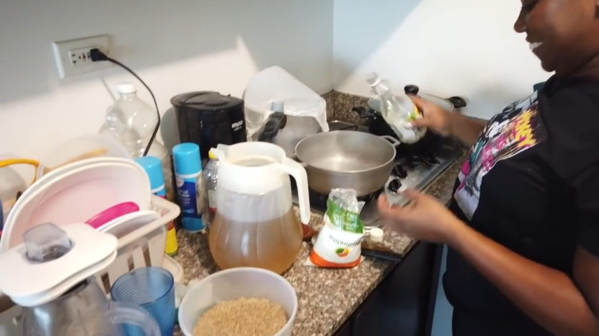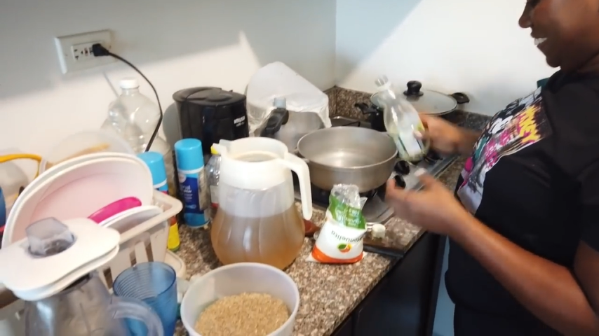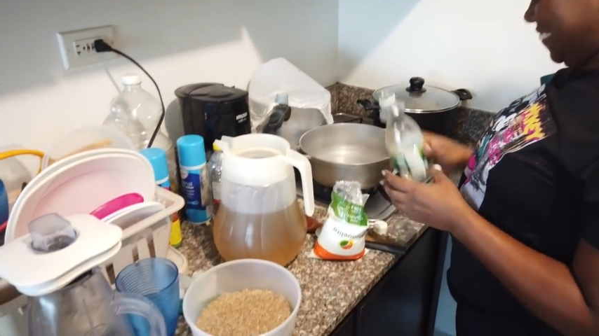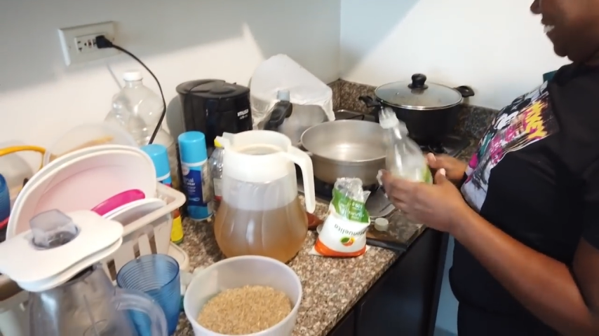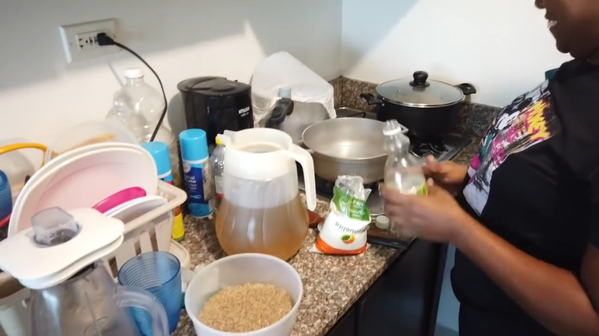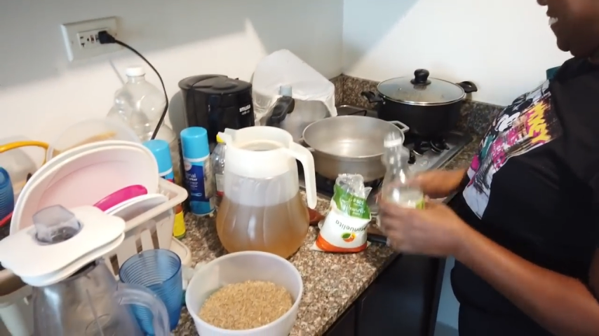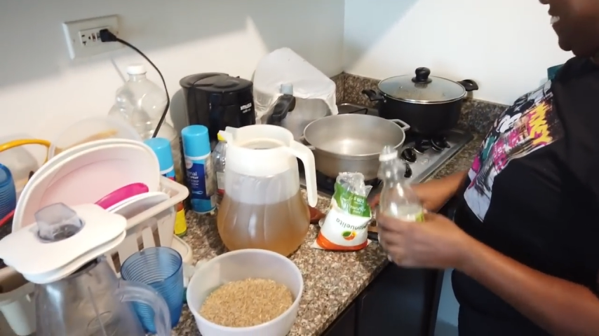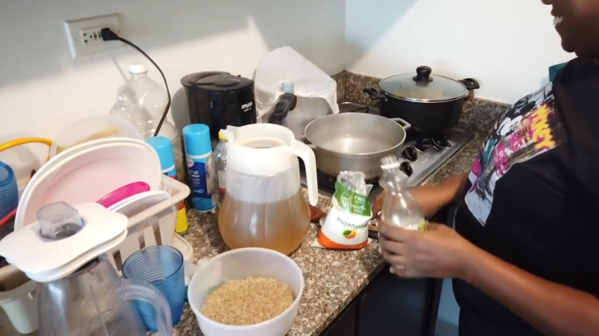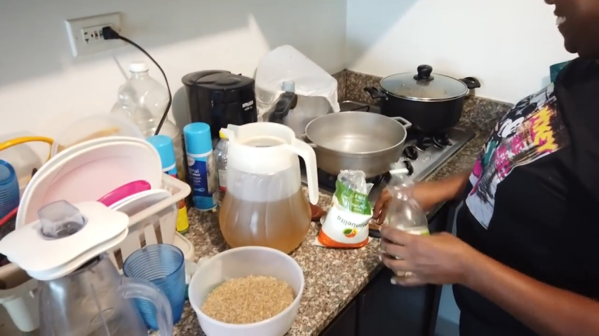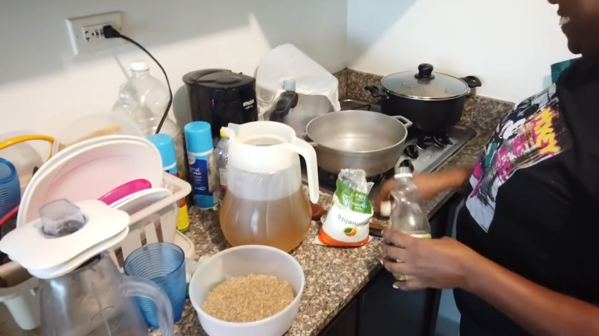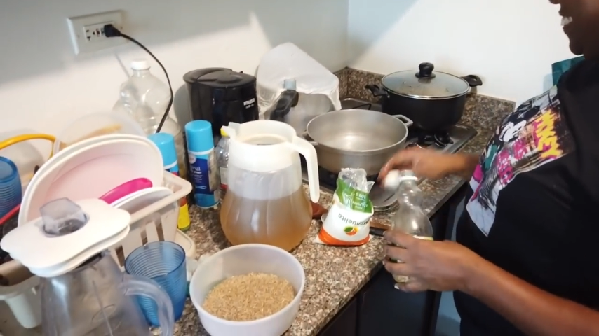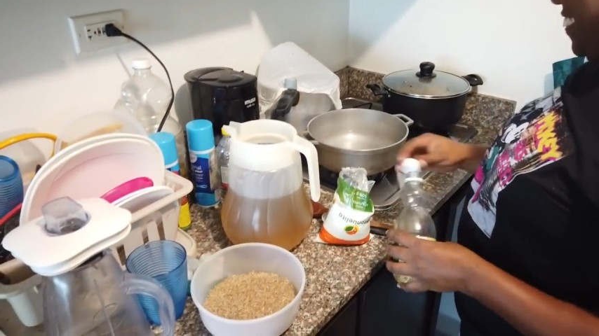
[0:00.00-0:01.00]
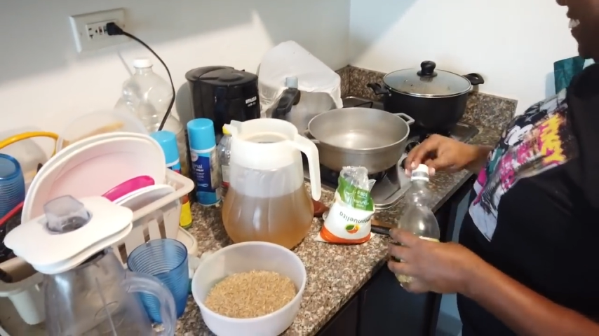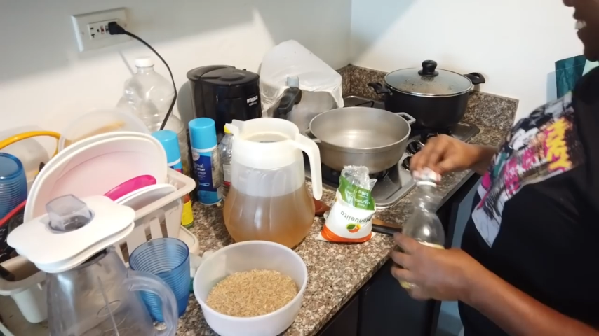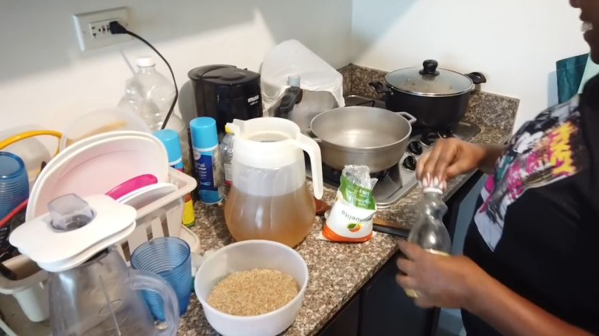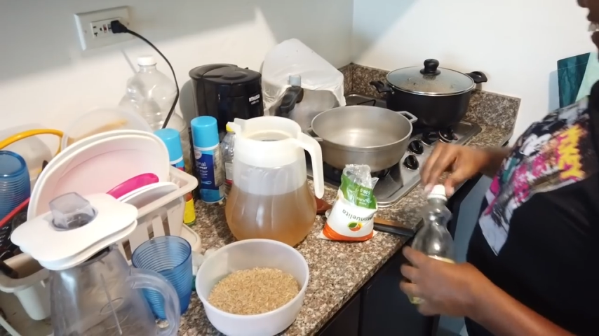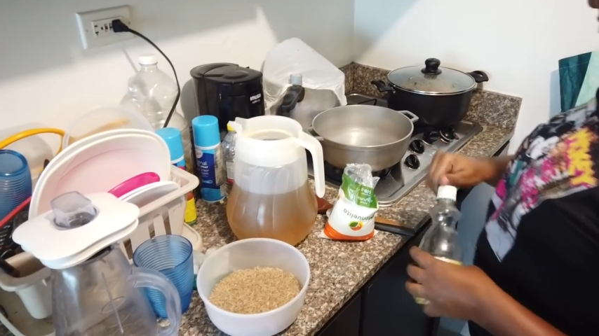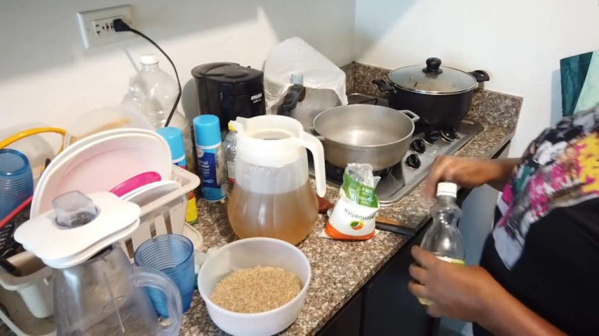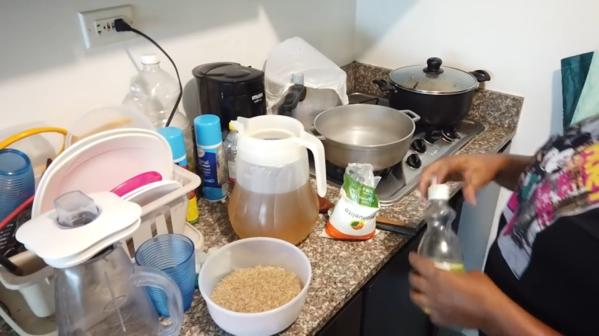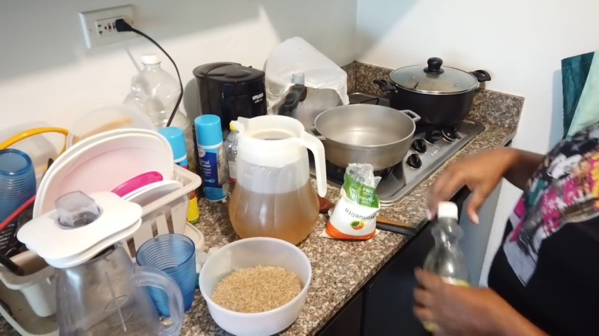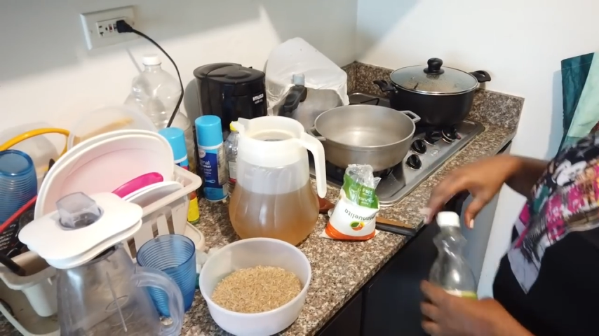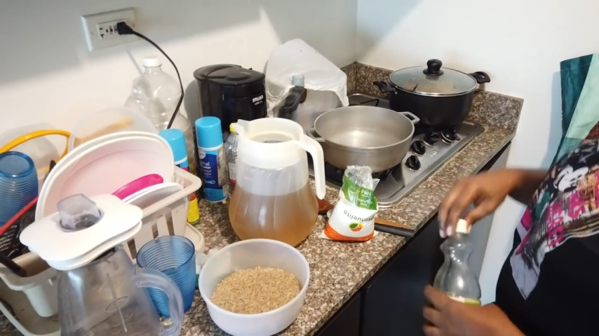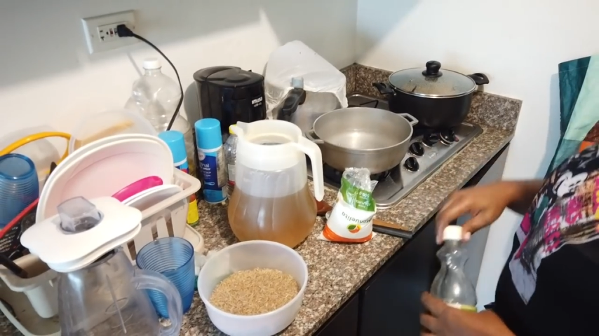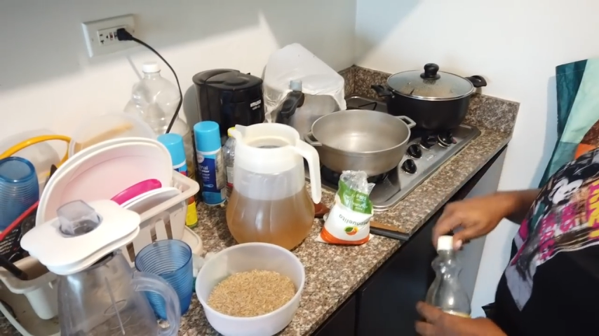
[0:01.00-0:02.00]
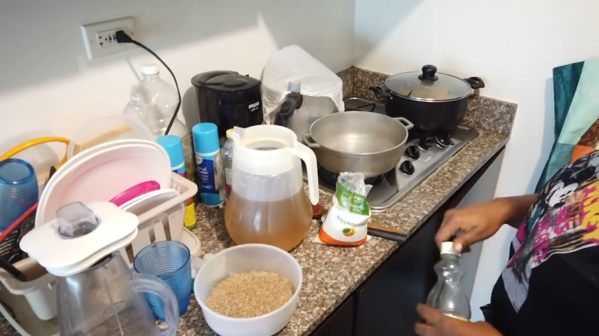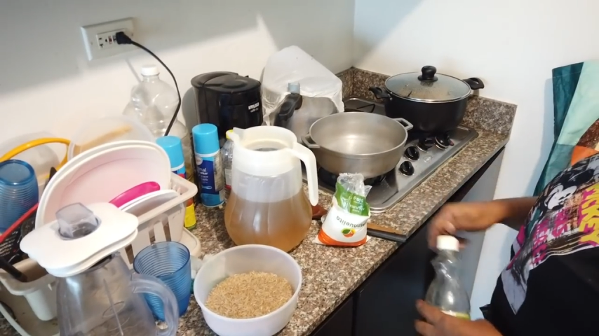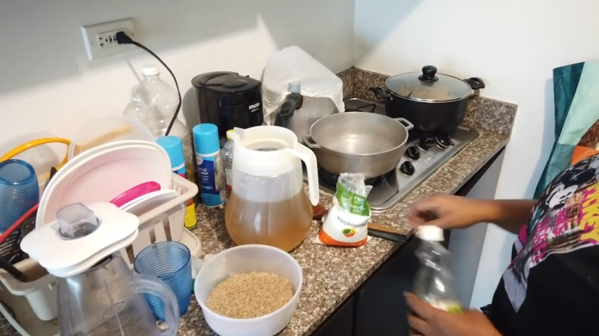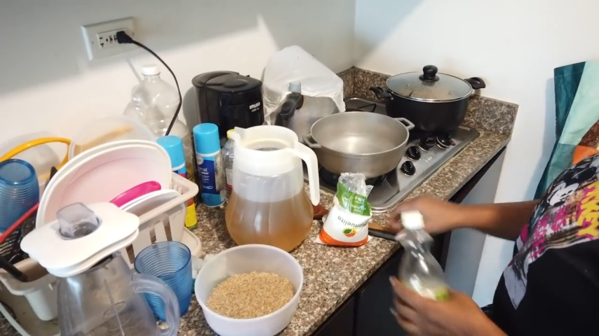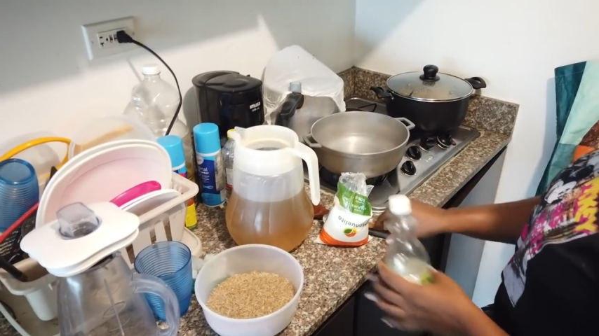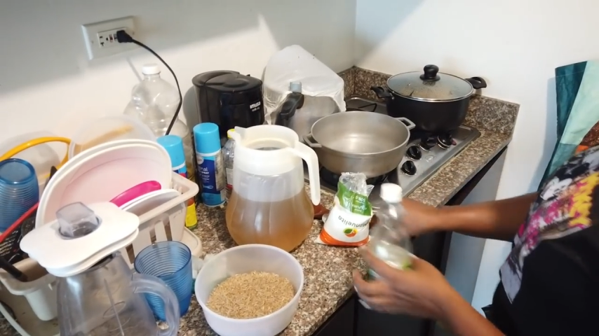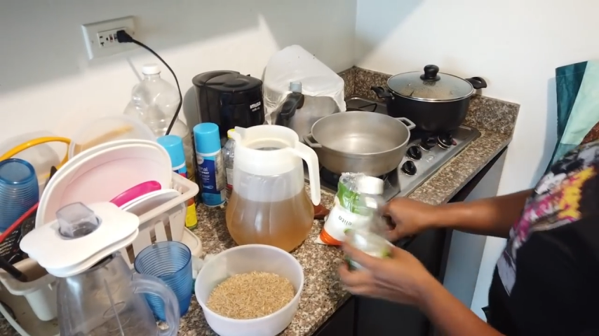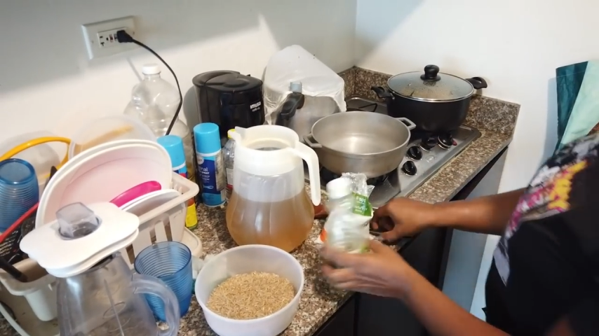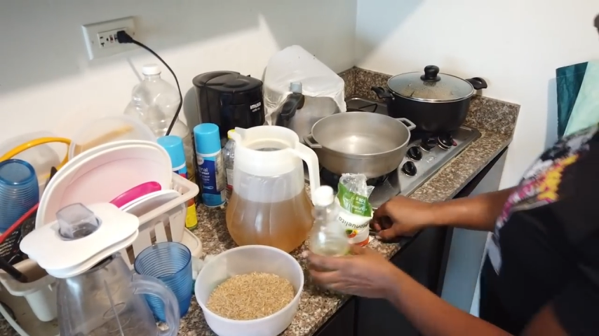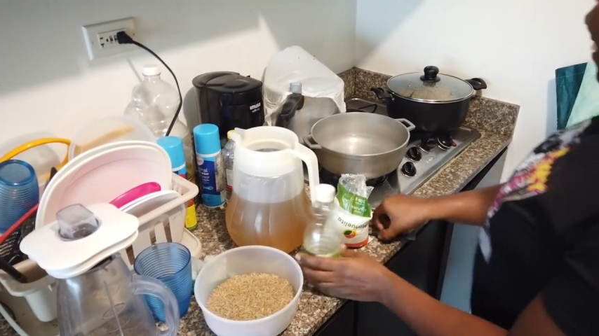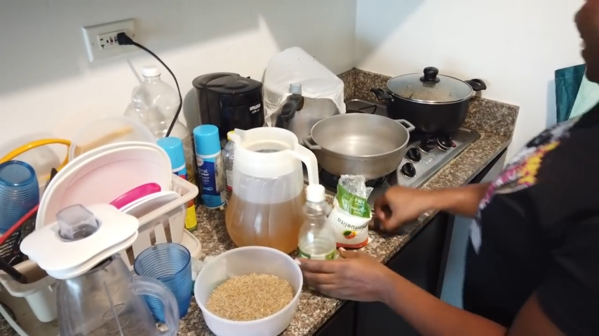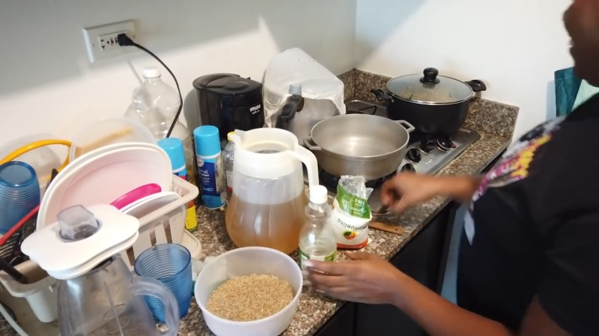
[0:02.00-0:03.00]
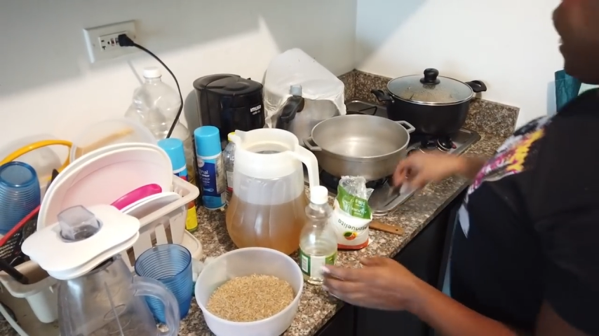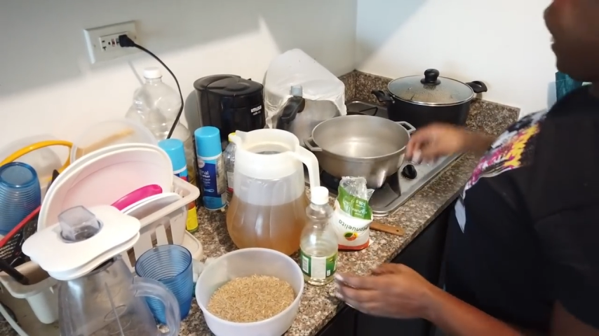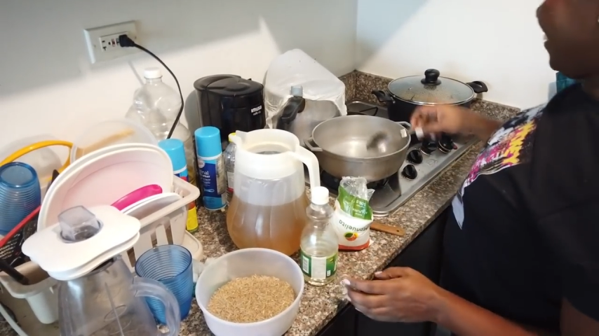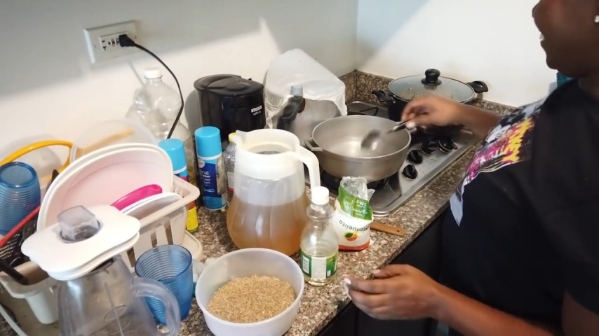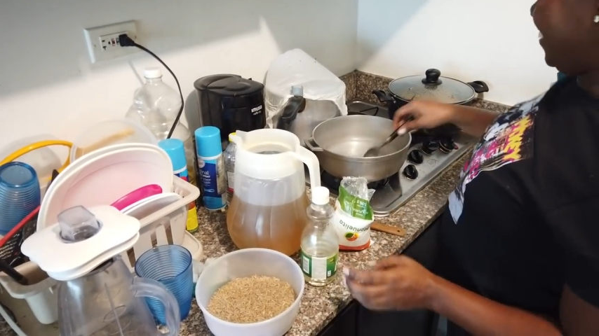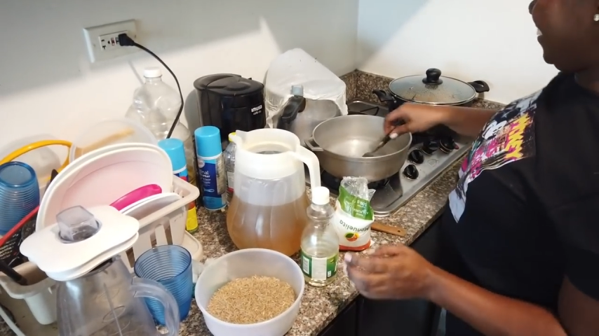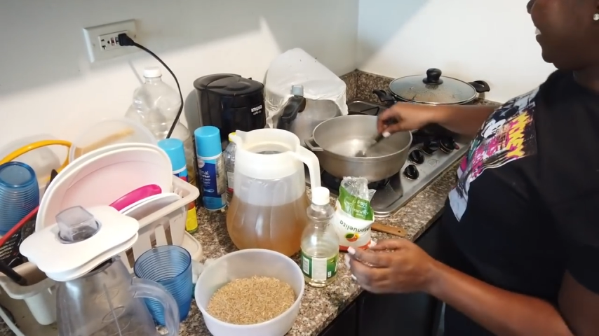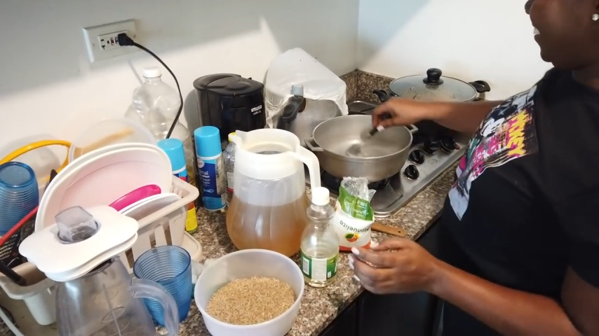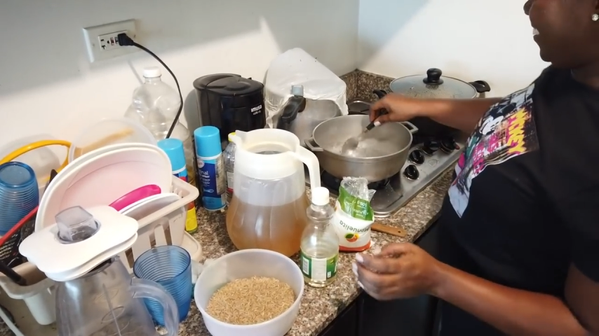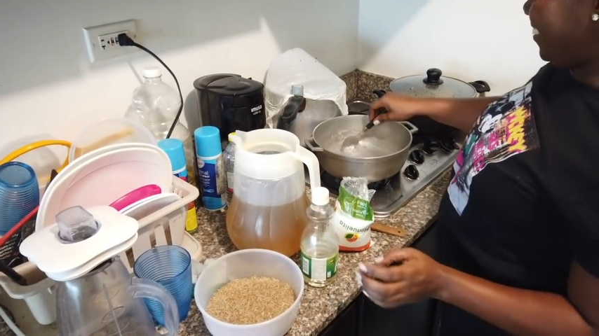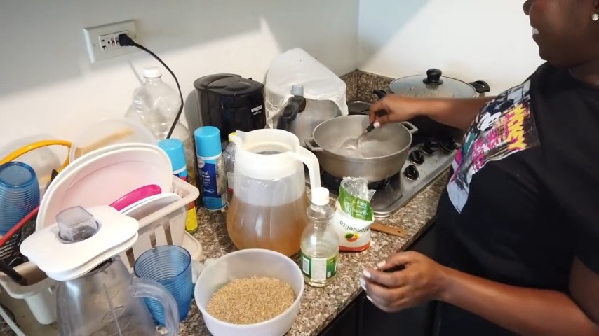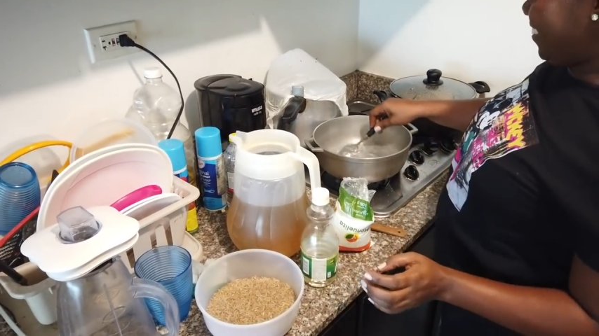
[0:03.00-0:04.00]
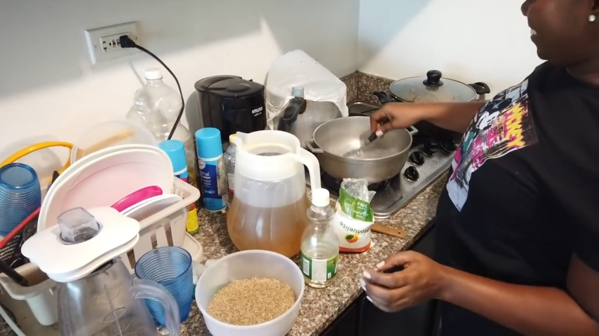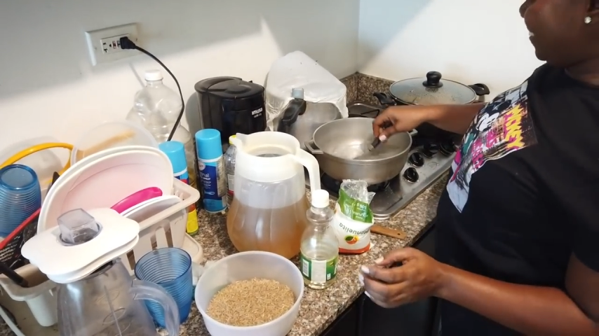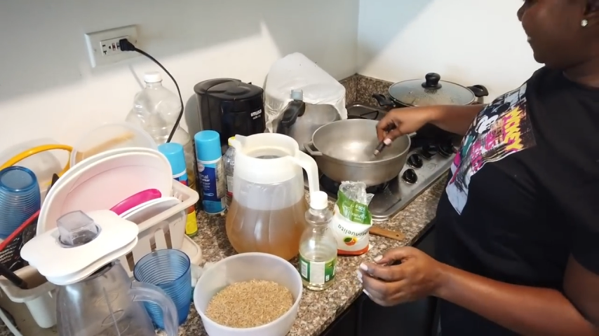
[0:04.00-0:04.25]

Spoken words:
[unreadable: no face in view]